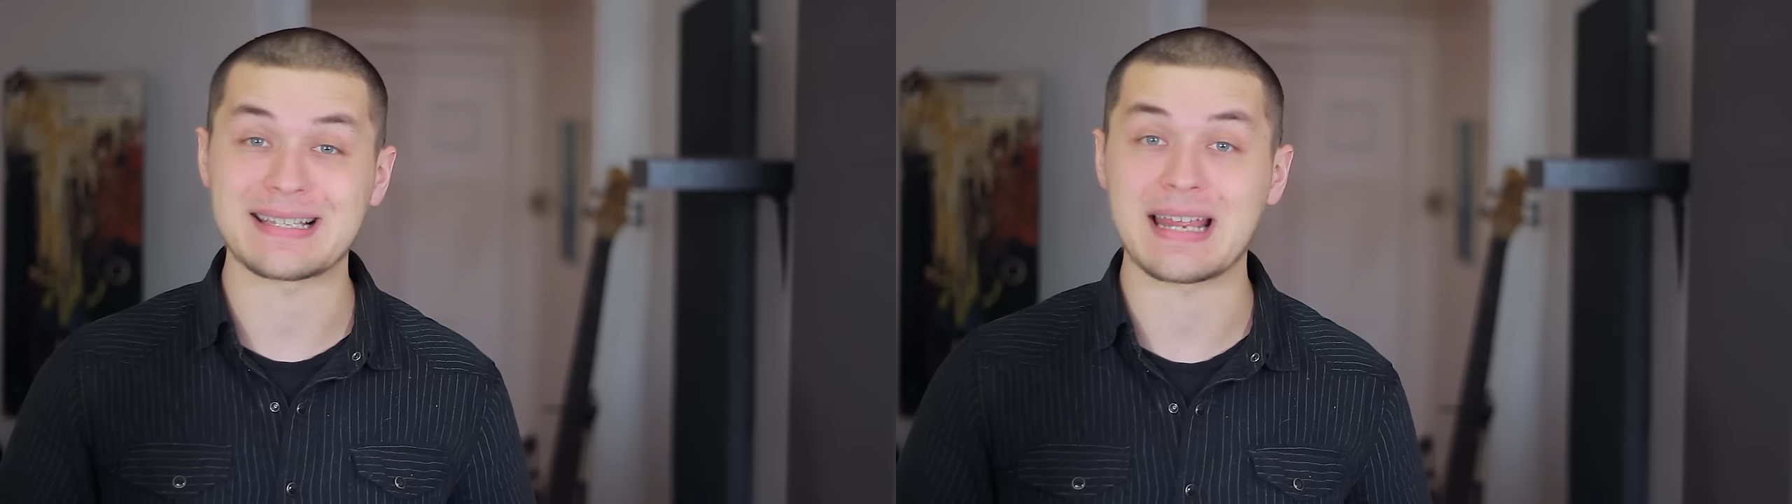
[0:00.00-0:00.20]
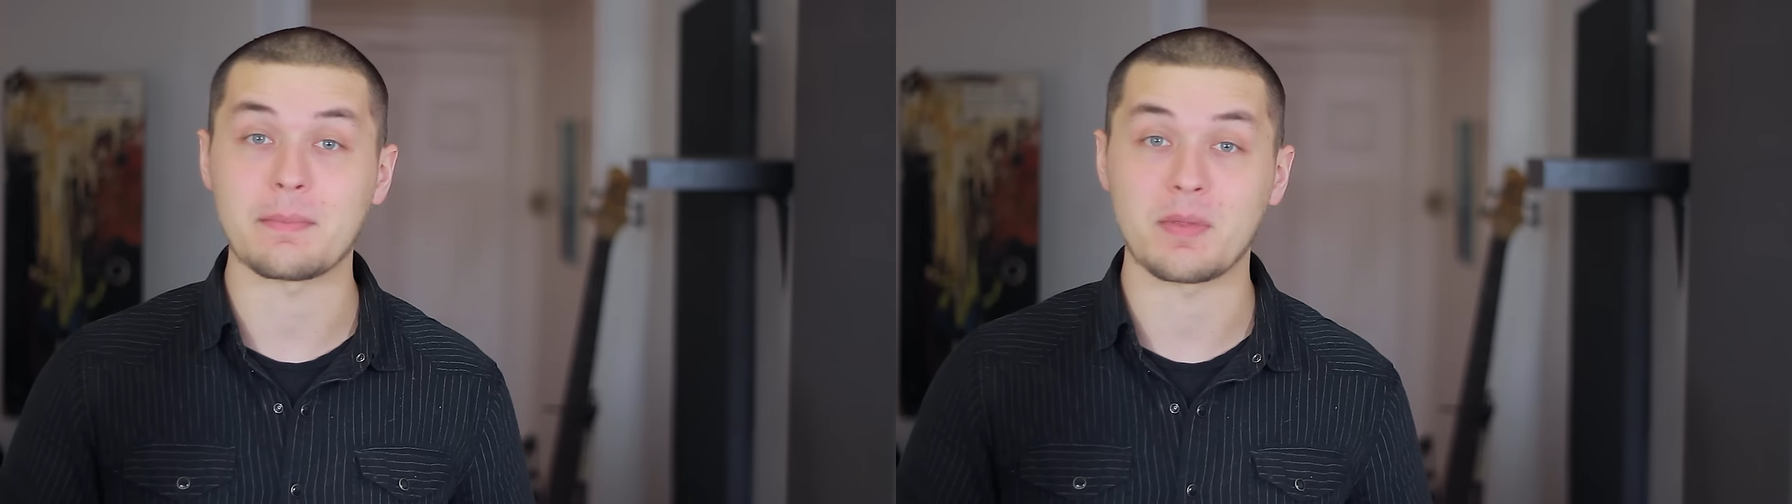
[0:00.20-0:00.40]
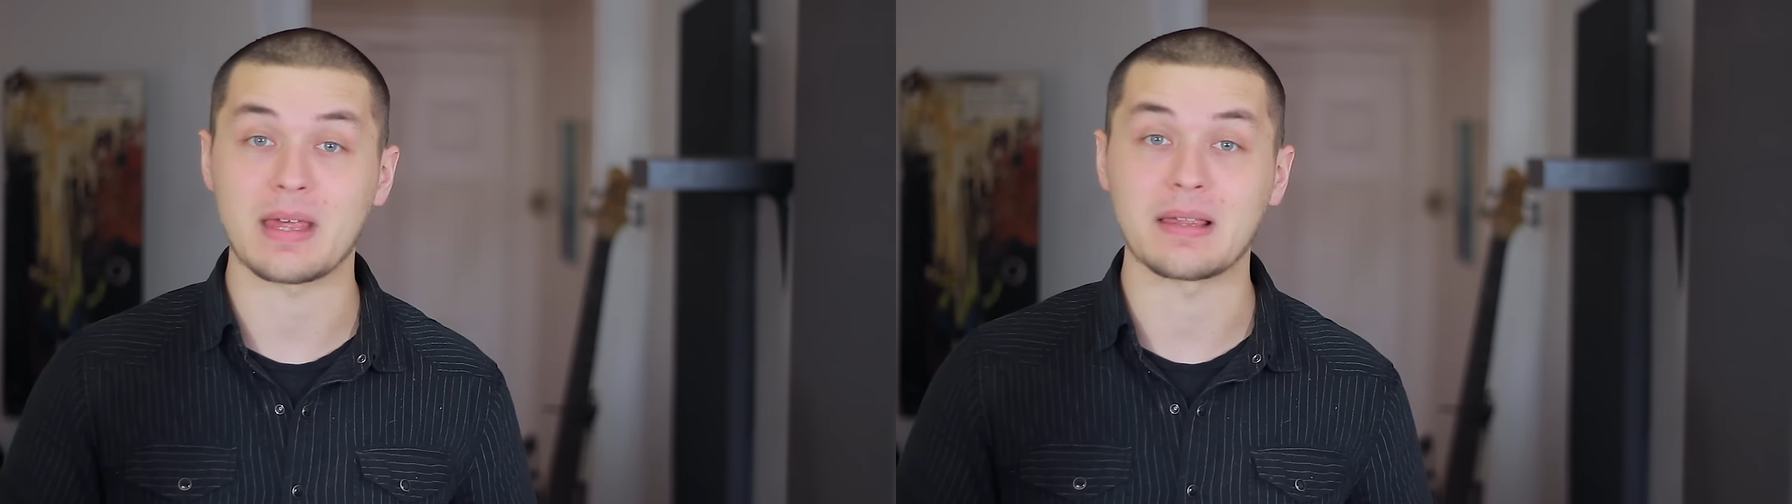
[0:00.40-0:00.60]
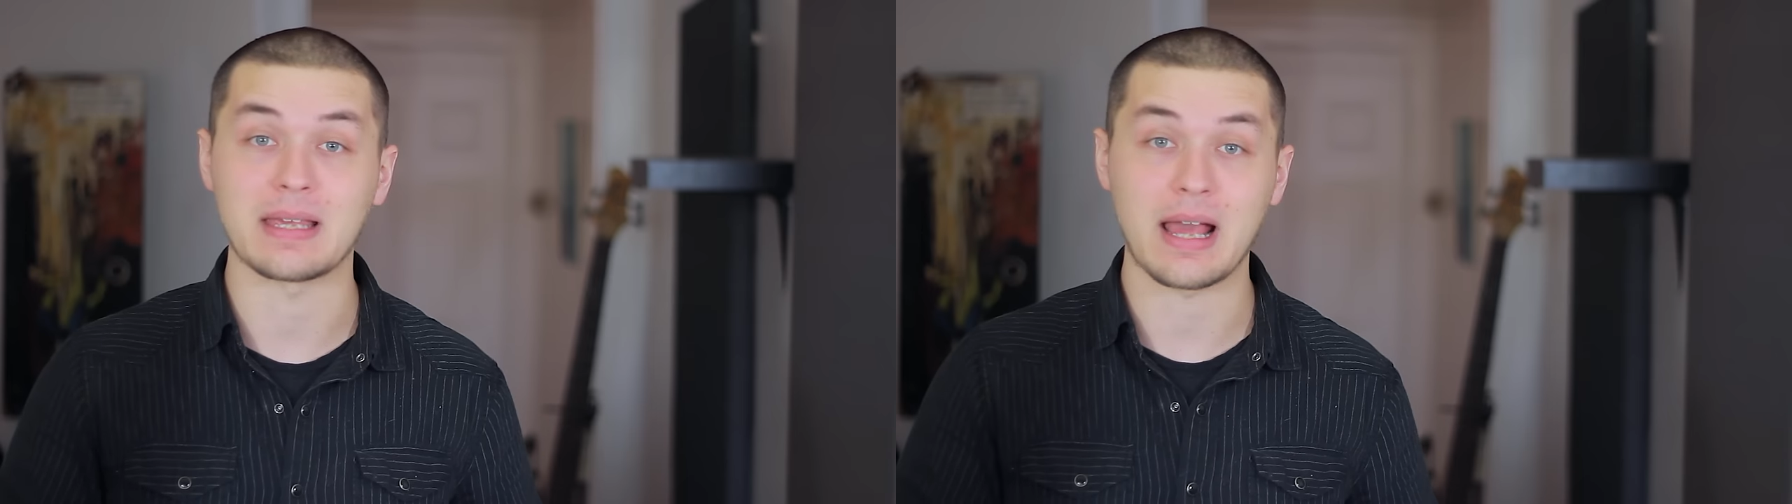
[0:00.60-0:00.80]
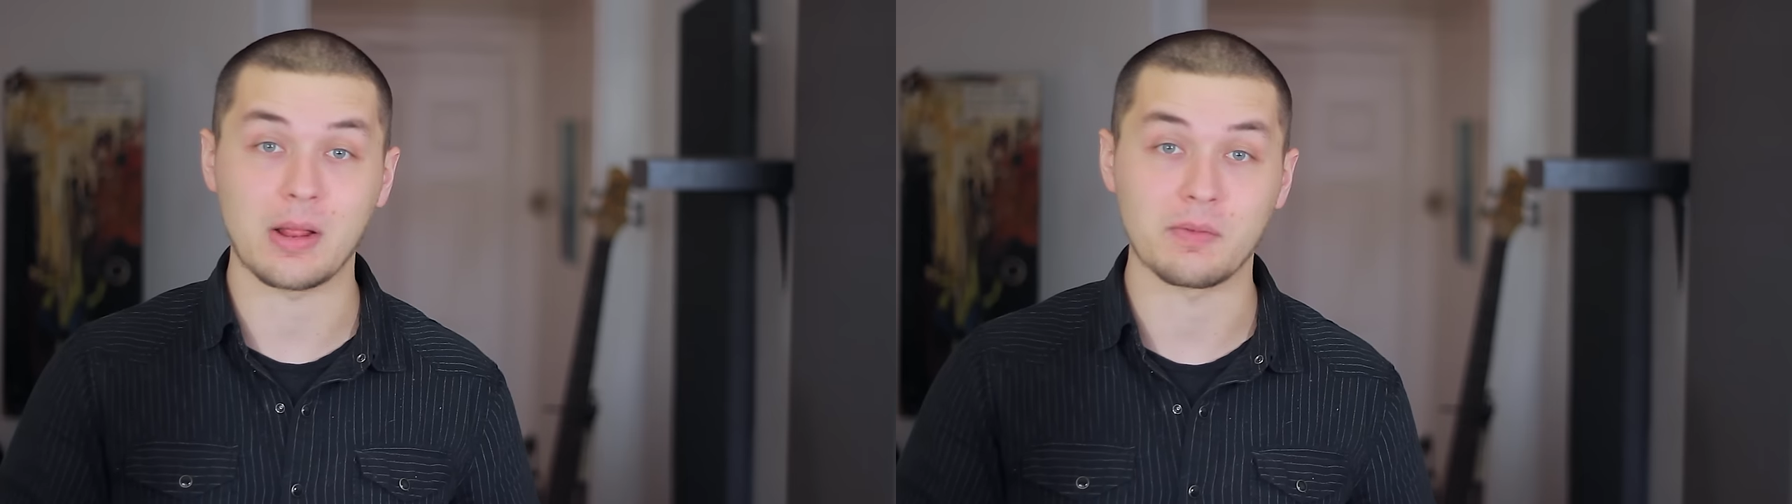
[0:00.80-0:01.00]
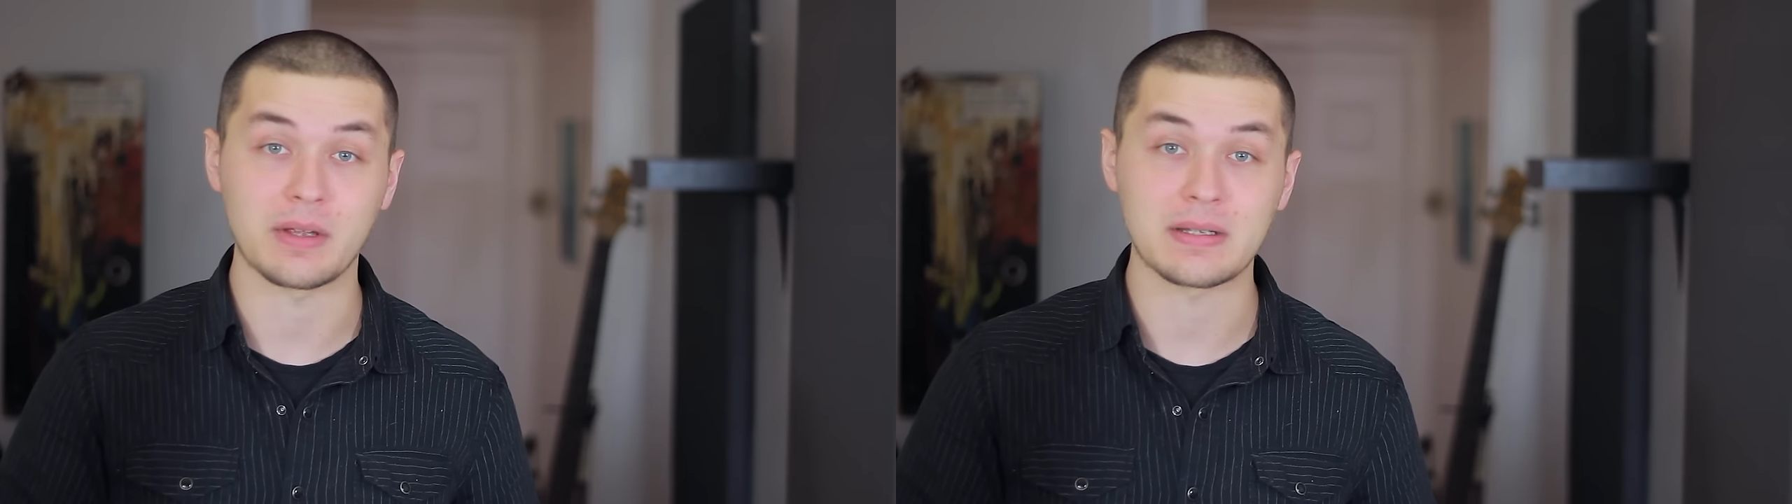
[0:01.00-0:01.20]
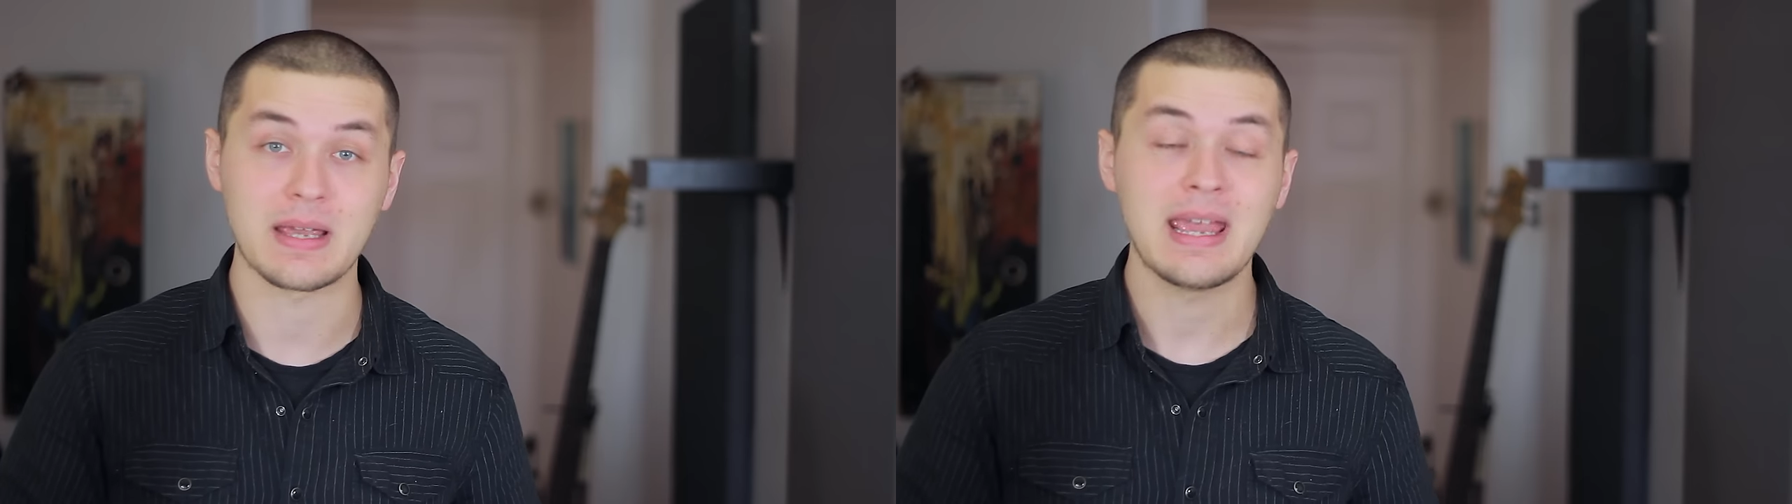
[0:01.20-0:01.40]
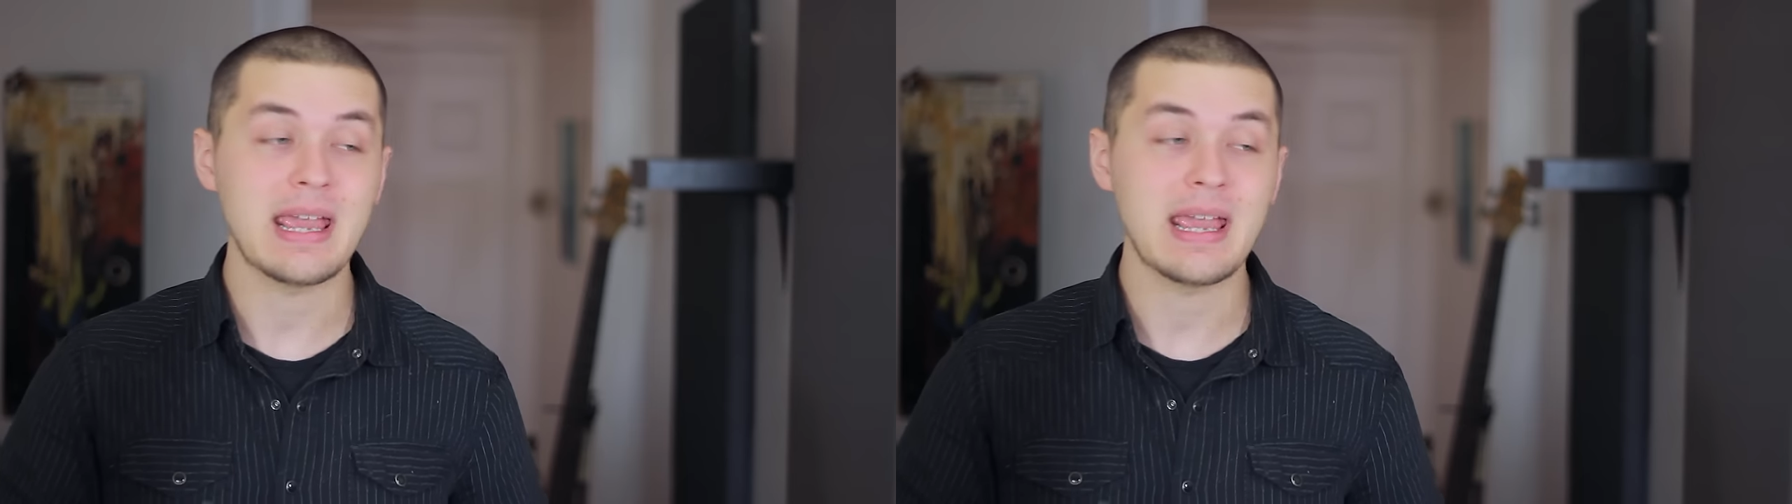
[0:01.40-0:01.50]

the same thing, the elephant.